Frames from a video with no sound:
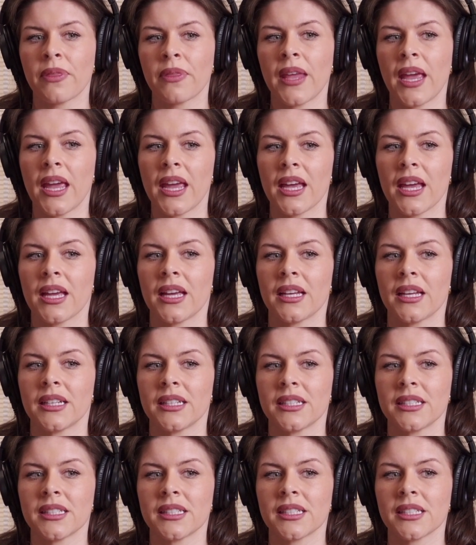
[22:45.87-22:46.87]

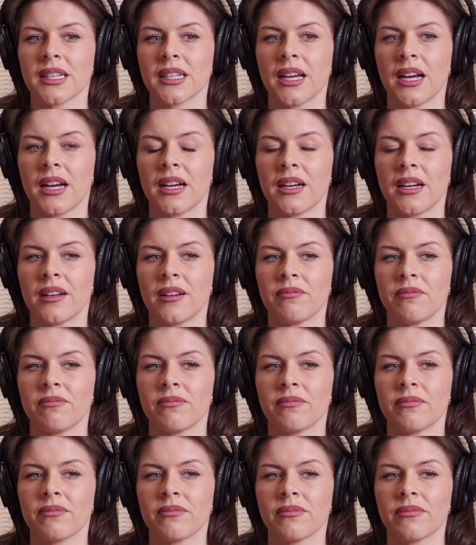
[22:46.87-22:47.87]
And
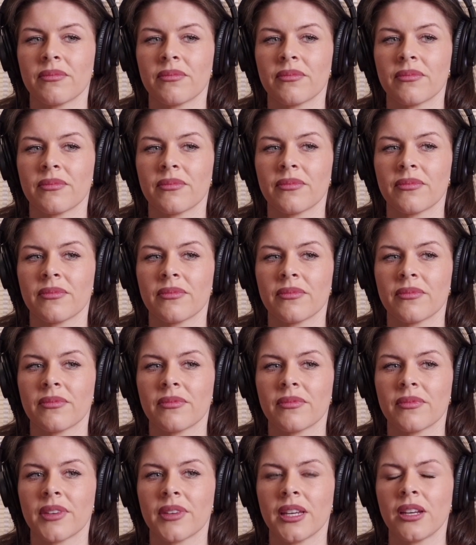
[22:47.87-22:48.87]

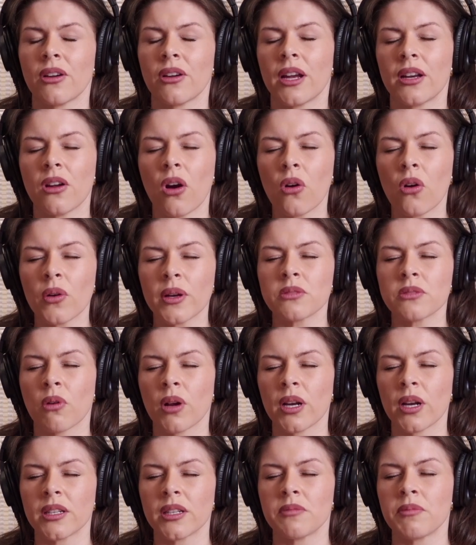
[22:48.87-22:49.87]
I'd always
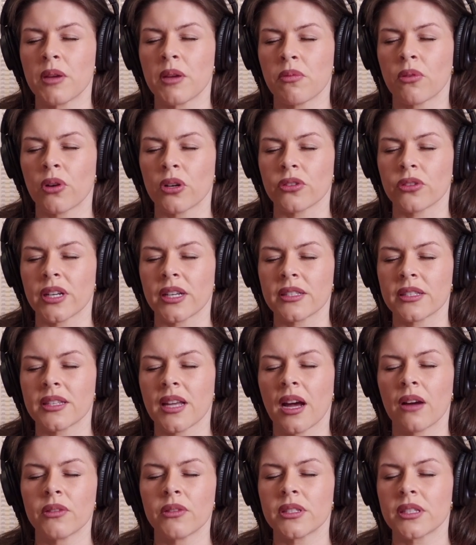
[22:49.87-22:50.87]
wanted to be a portraitist.
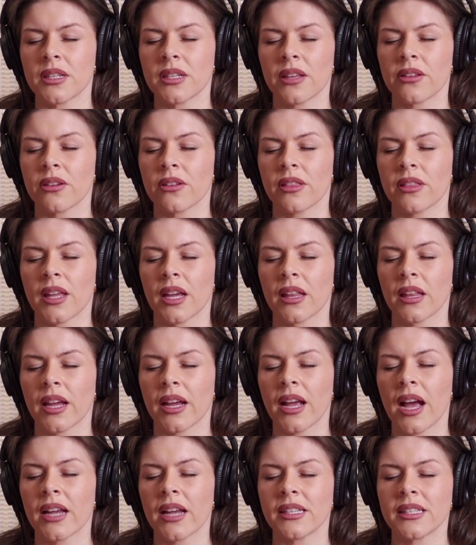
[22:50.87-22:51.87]
That was another thing.
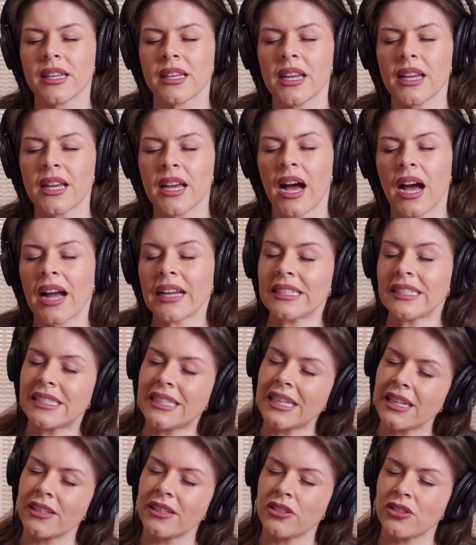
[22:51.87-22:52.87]
Like I
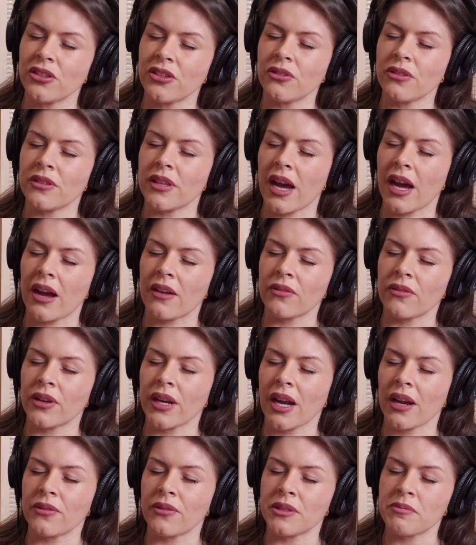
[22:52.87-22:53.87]
didn't do that when
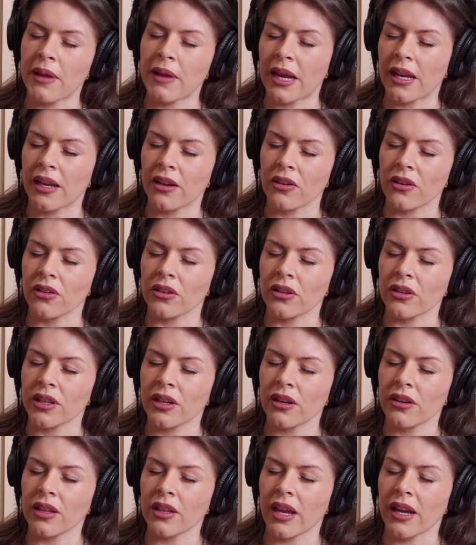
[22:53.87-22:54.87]
I was painting
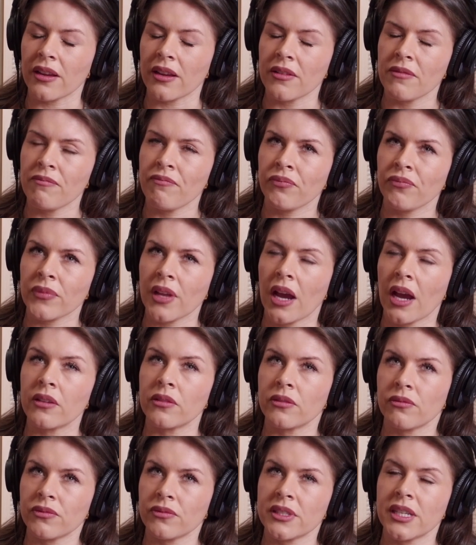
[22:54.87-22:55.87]
earlier. Like
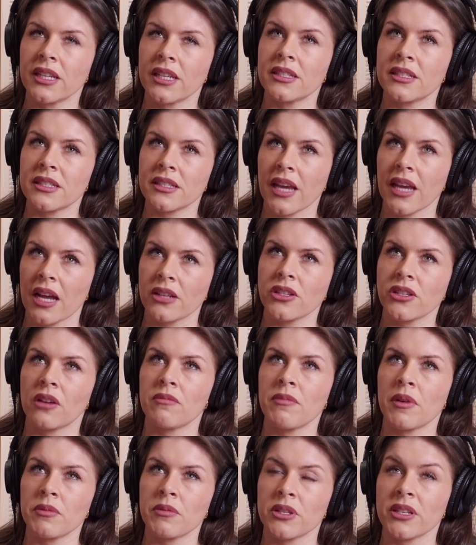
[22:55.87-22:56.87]
I did sketch. I
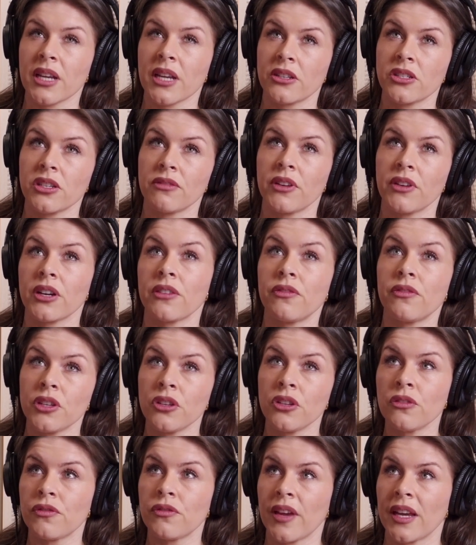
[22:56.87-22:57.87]
remember sketching very
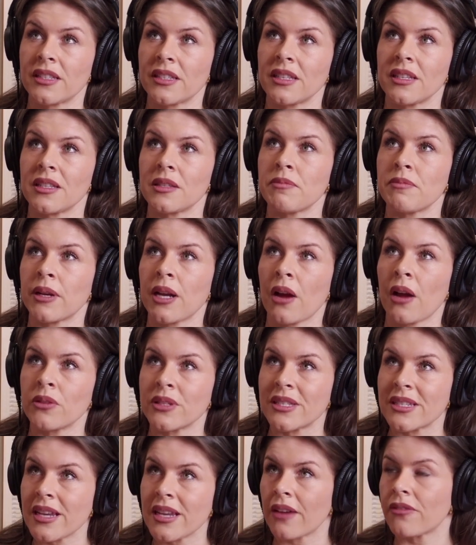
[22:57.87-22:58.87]
few faces, but I
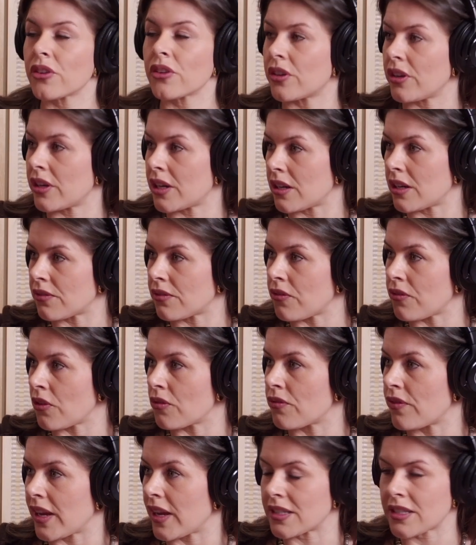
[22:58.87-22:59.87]
was never good at a full
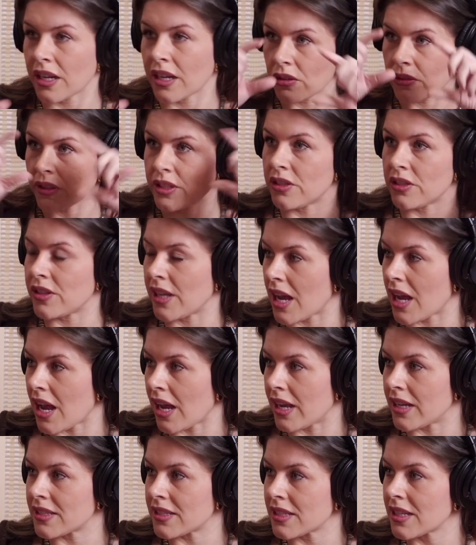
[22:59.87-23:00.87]
face. I could only do the
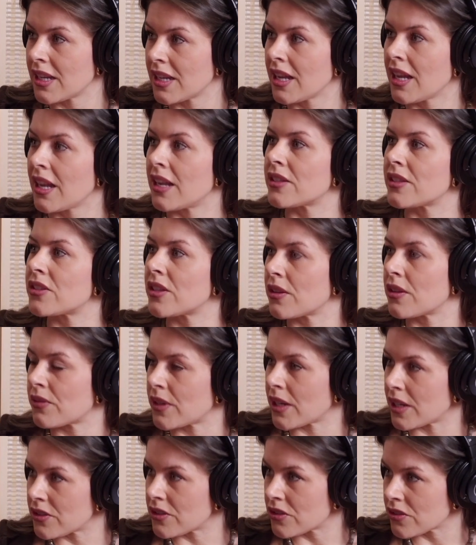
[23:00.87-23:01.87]
eyes. Oh, wow. So then
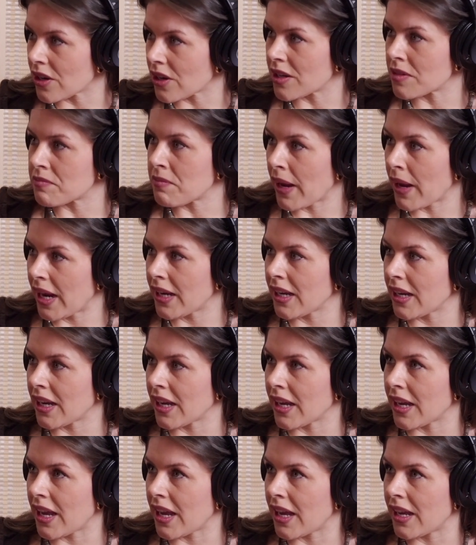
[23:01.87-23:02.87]
when I started painting
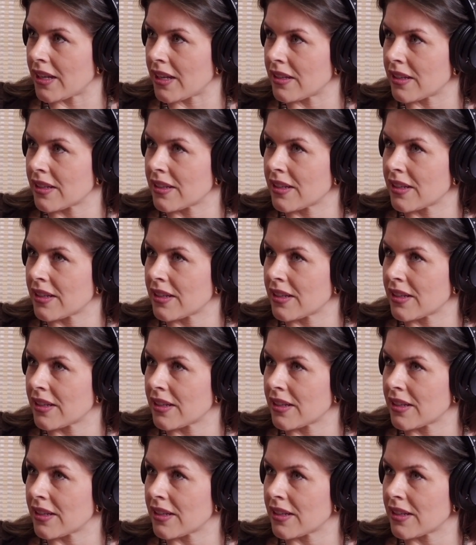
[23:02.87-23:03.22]
again,